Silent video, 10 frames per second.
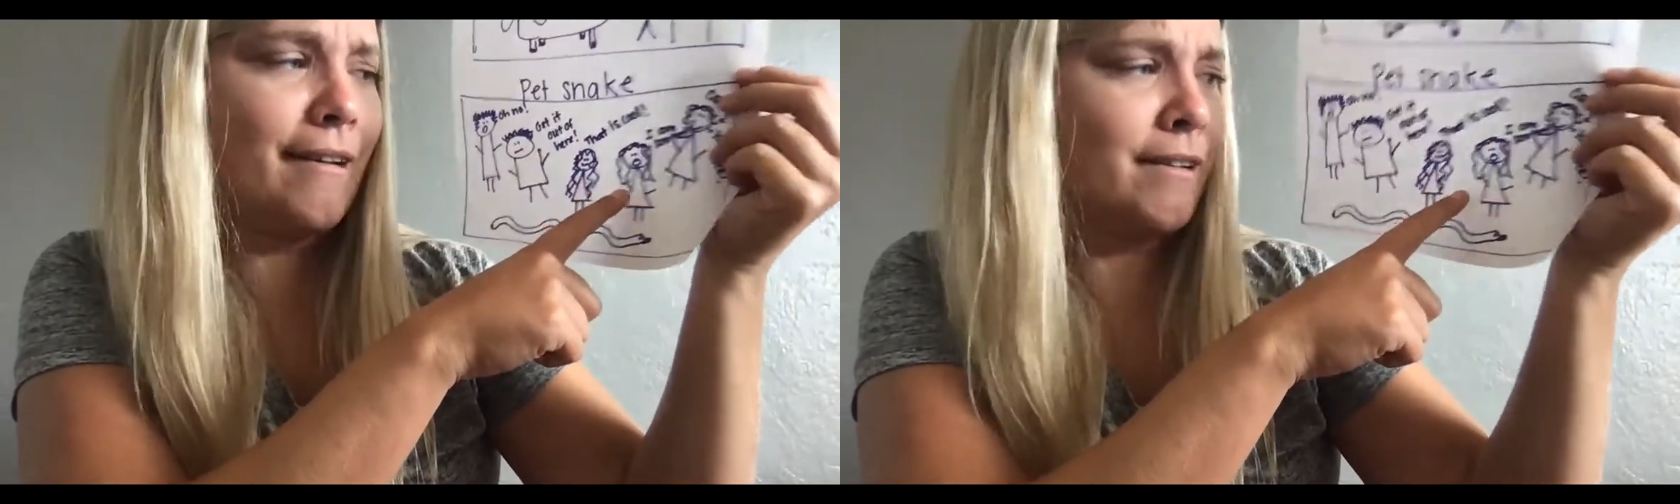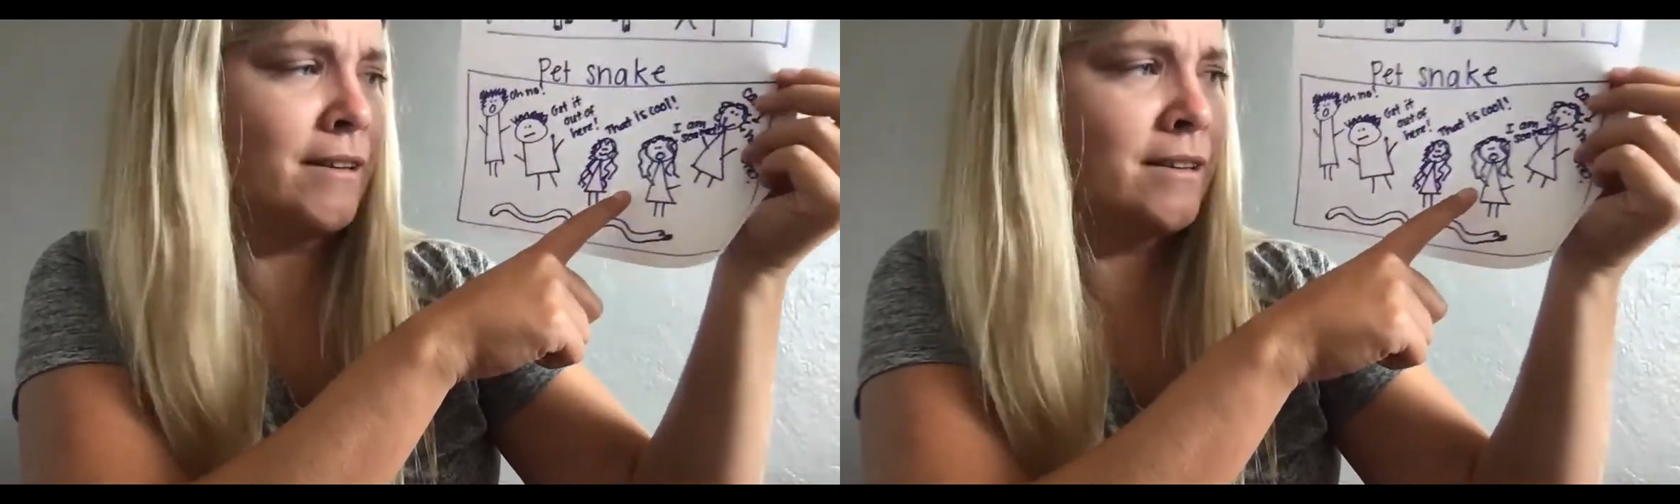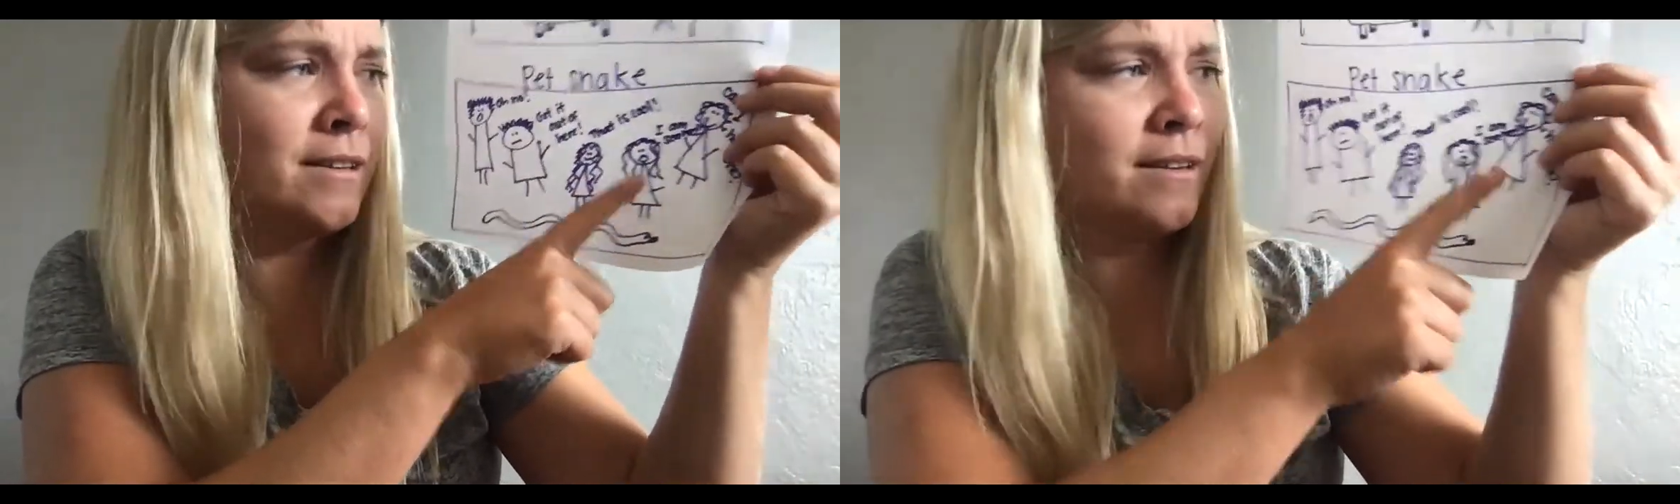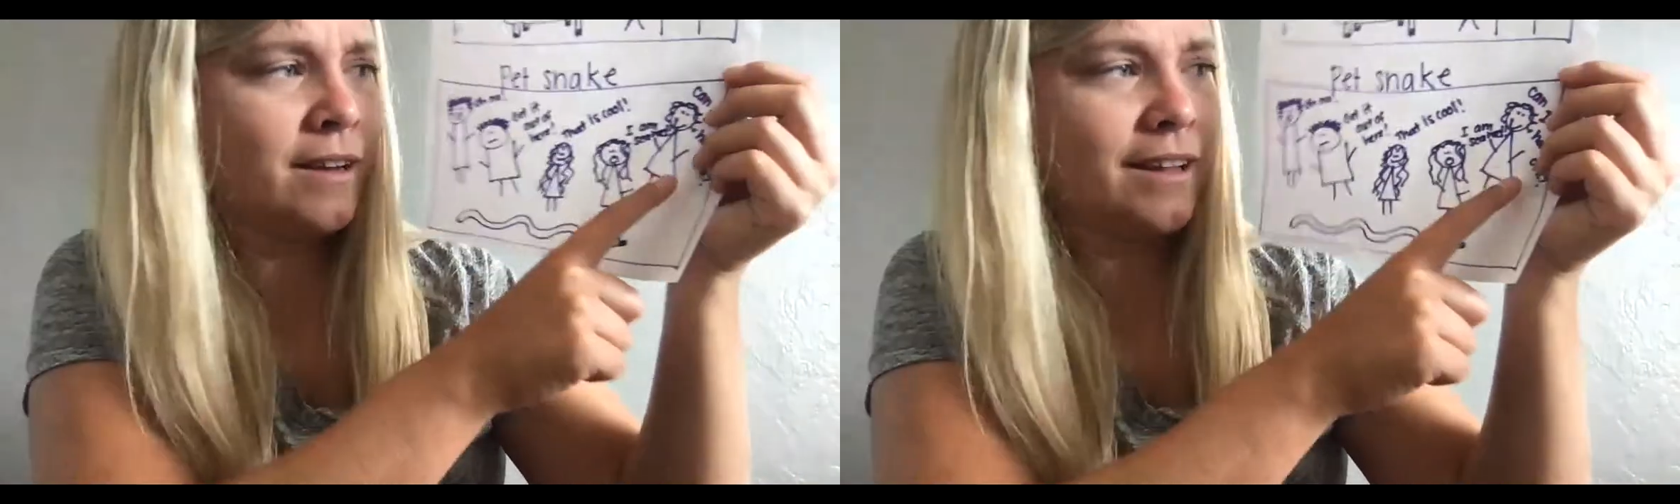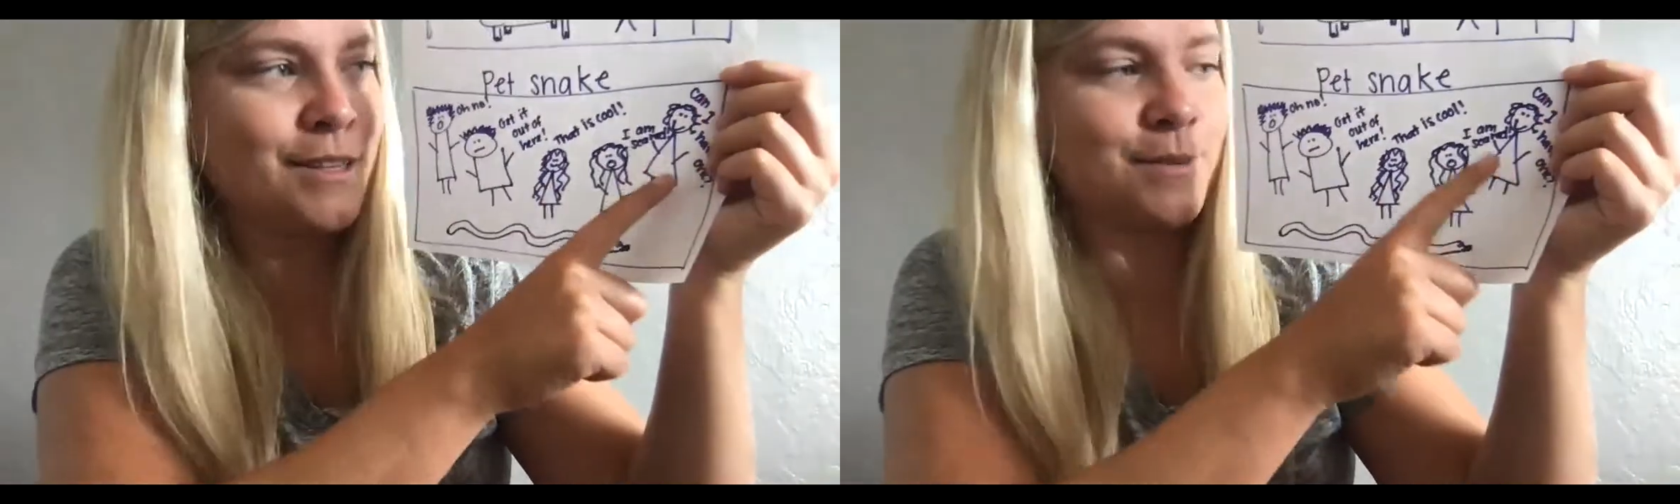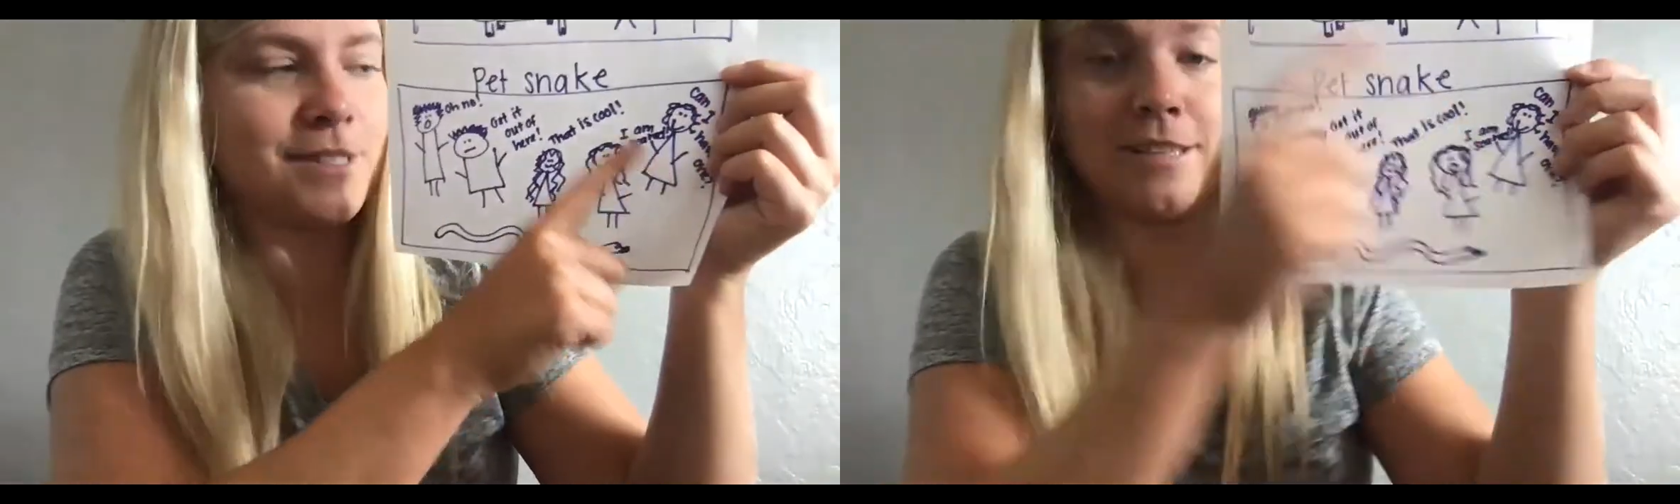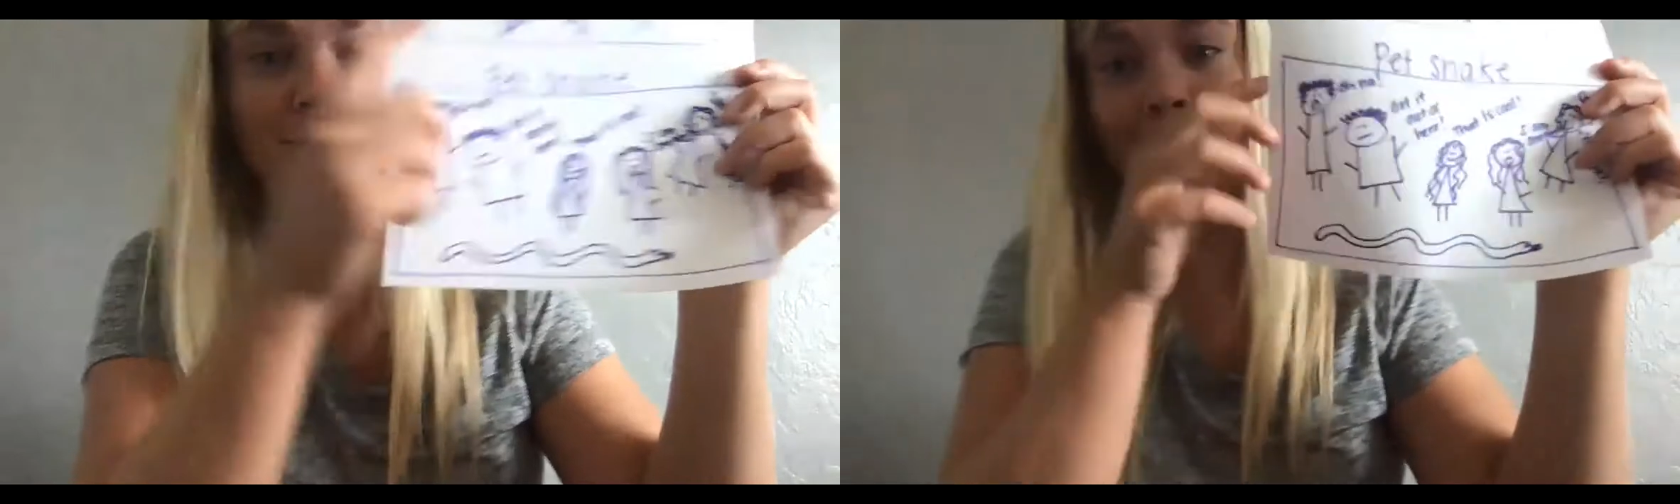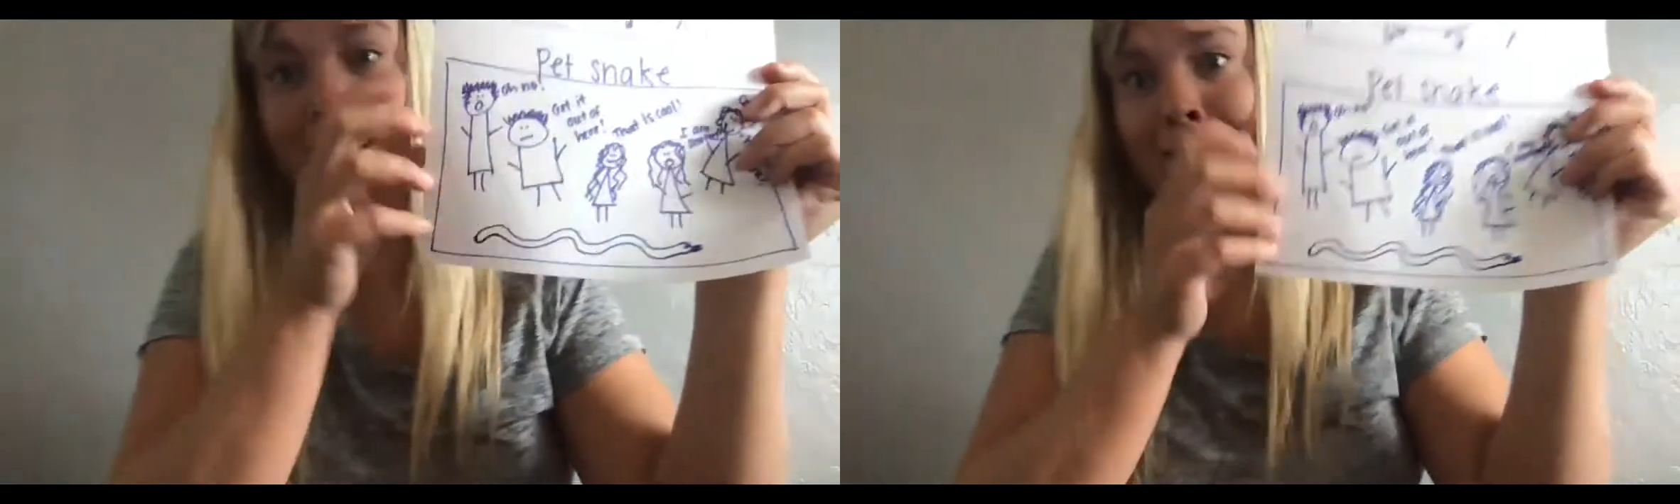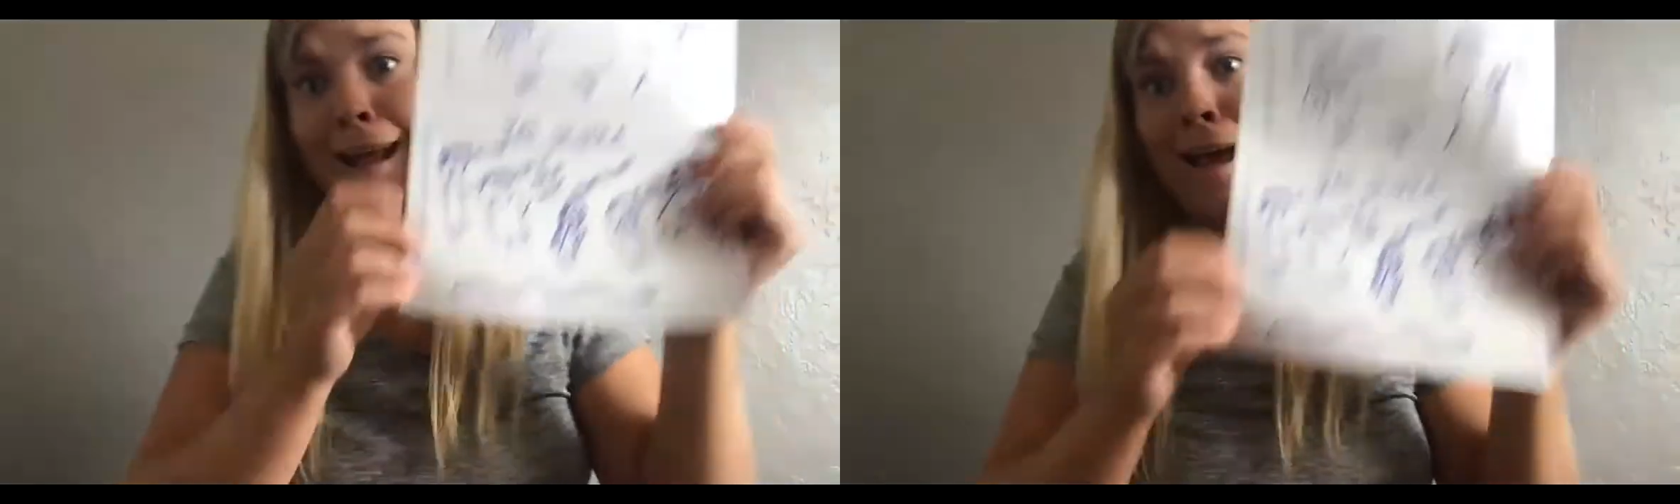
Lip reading: And this one says, "Can I